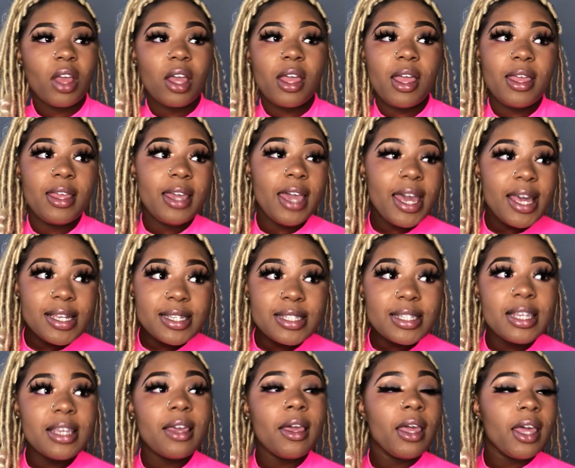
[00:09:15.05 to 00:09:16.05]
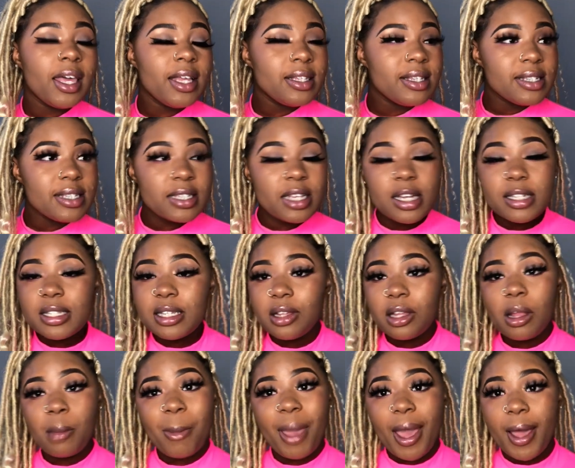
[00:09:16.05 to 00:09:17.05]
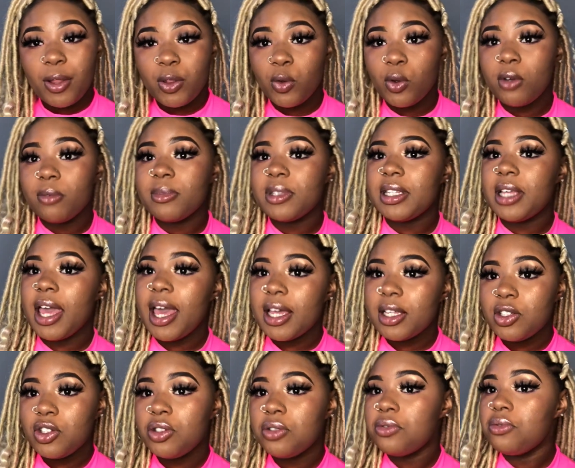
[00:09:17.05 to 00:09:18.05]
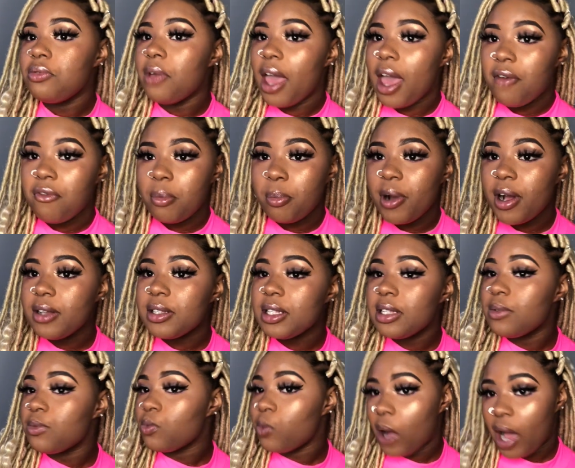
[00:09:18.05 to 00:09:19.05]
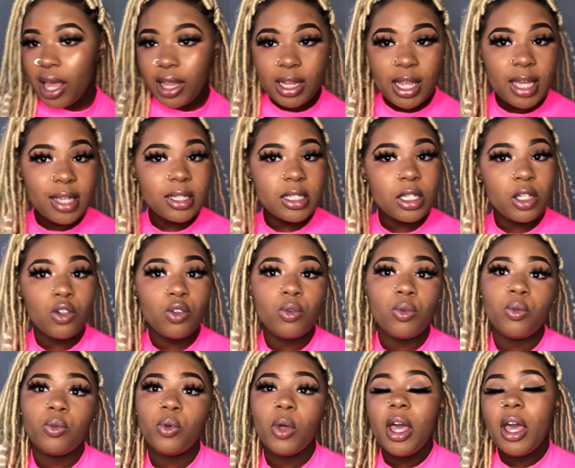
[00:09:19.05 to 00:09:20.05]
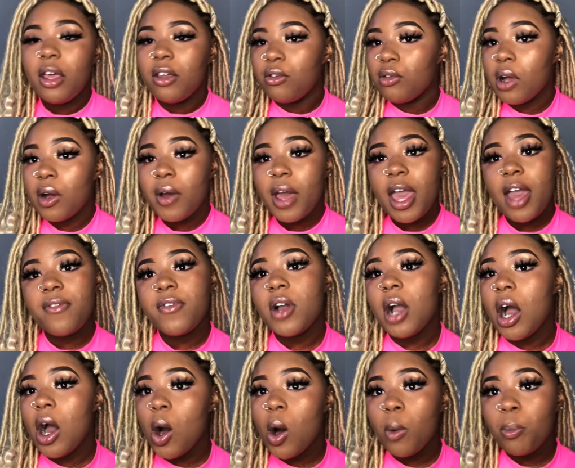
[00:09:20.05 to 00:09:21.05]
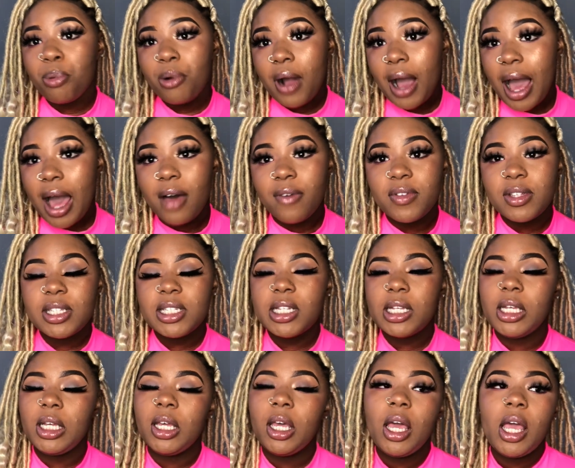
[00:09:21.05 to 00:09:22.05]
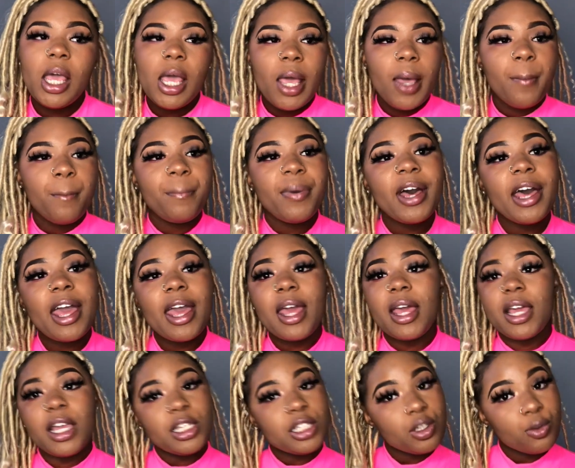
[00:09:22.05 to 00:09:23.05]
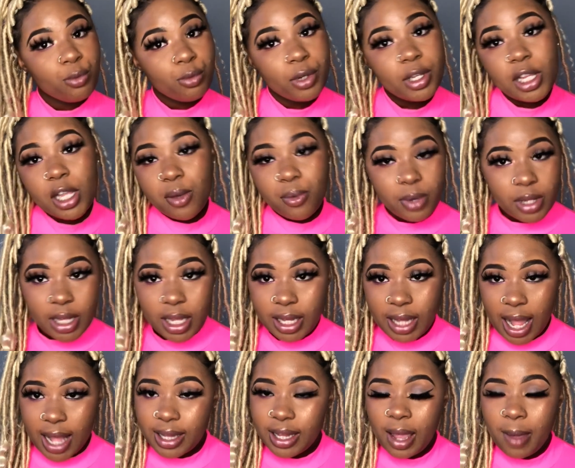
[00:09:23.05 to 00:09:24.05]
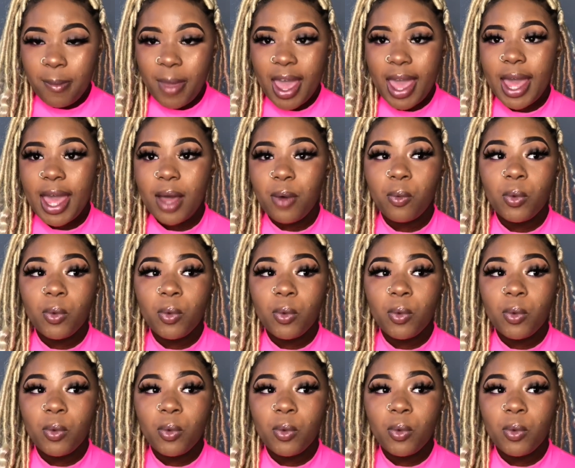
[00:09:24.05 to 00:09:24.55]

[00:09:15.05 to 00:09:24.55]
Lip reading: Yes, it can get disgusting in the bathrooms. Yes, you have a person right next to you. You don't have your own privacy. But it's really, really not that bad.